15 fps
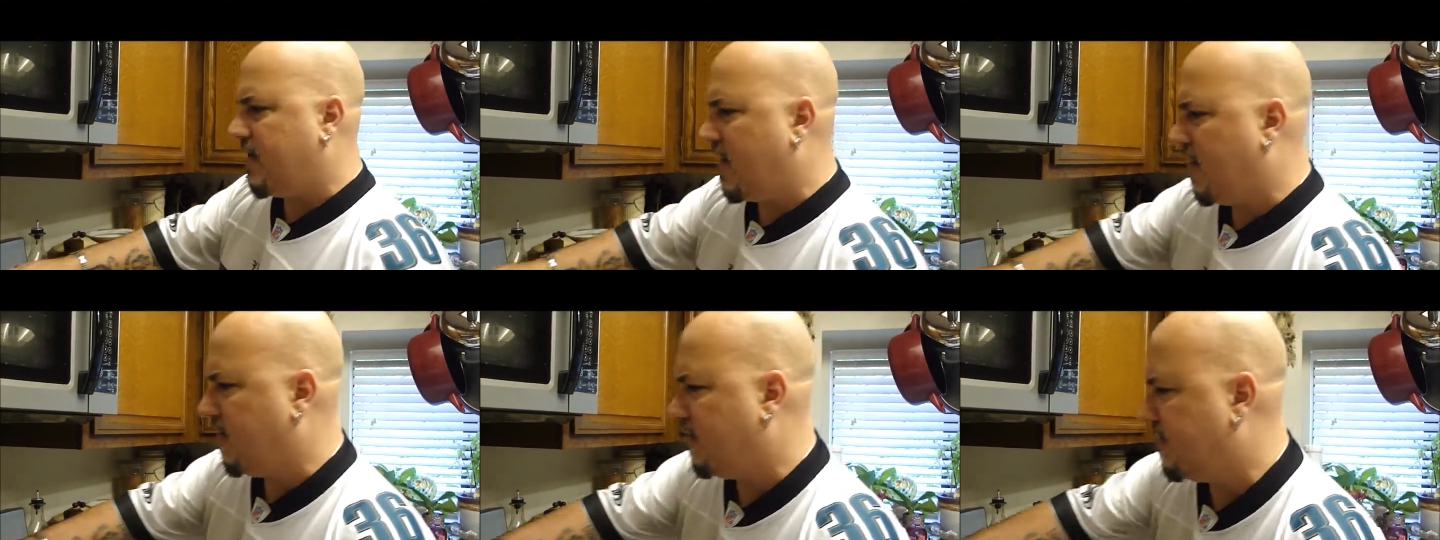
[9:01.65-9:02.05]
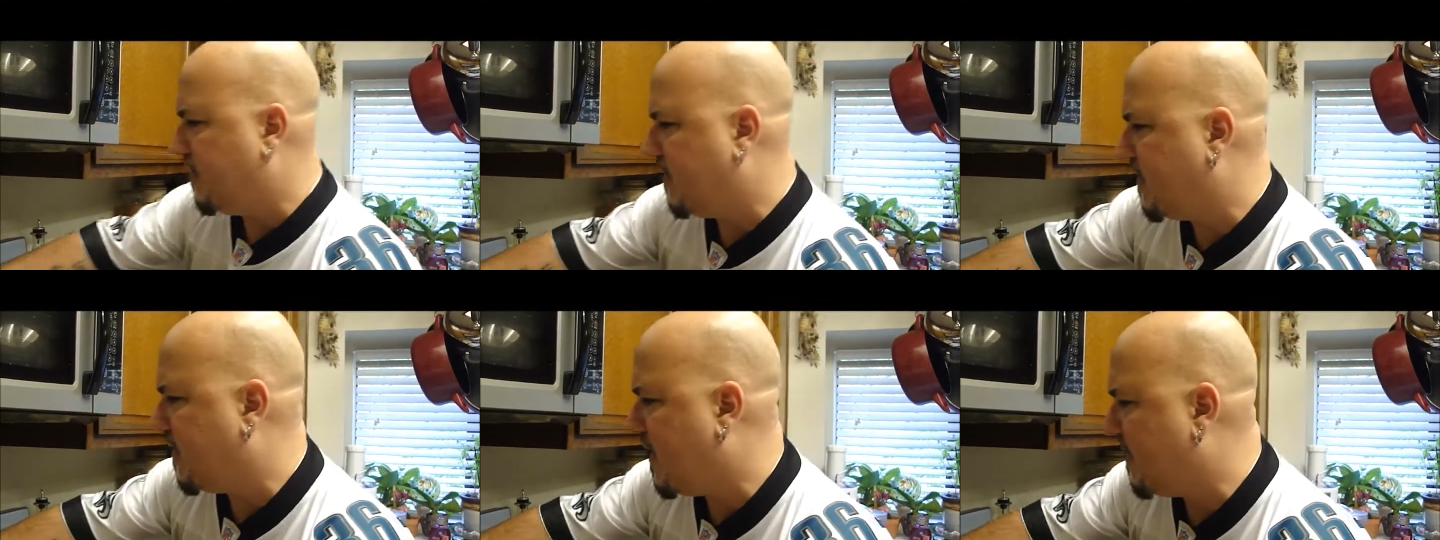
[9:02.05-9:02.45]
No,
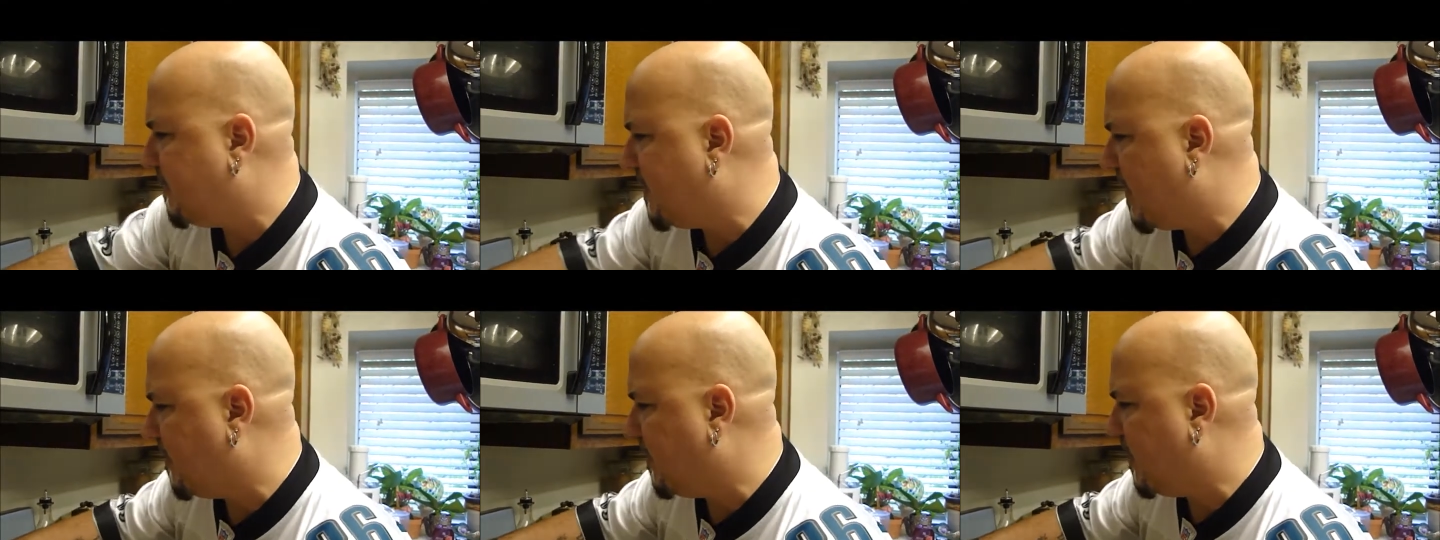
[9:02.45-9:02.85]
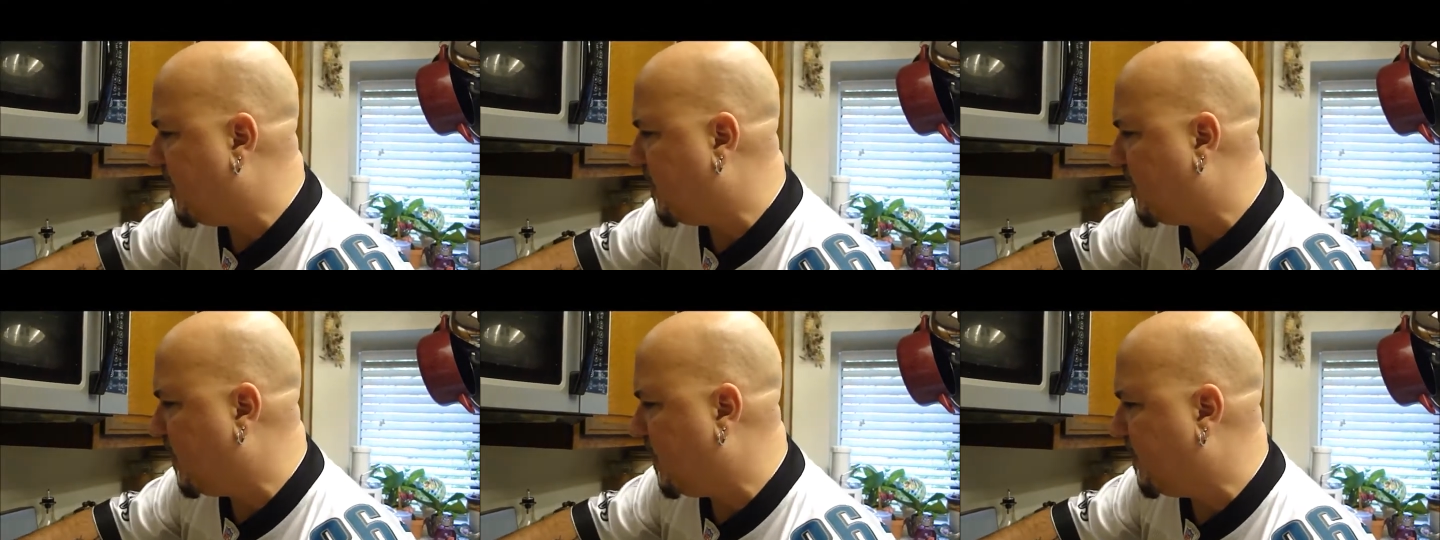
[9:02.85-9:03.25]
it's not
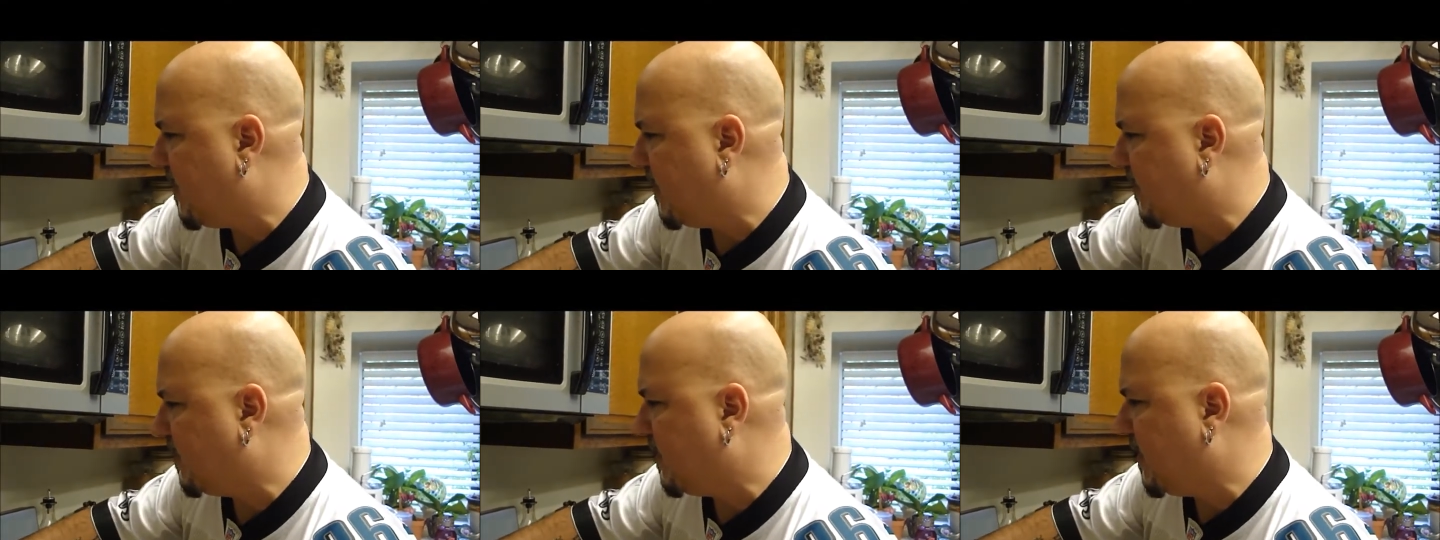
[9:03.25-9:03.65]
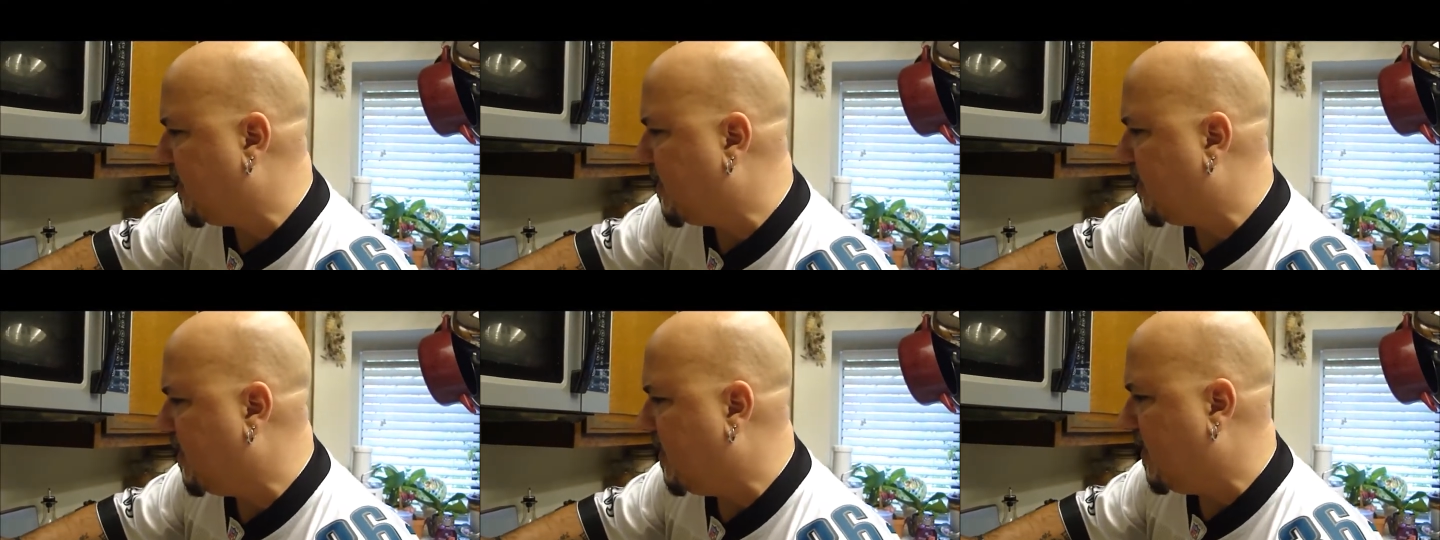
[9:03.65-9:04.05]
525 degrees.